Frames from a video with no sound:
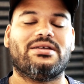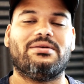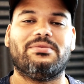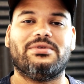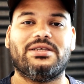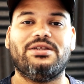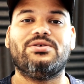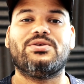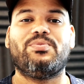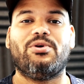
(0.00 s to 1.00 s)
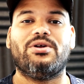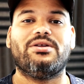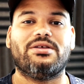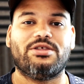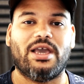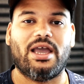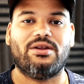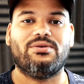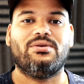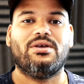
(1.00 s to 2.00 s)
to continue supporting the
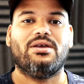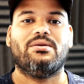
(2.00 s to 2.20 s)
channel.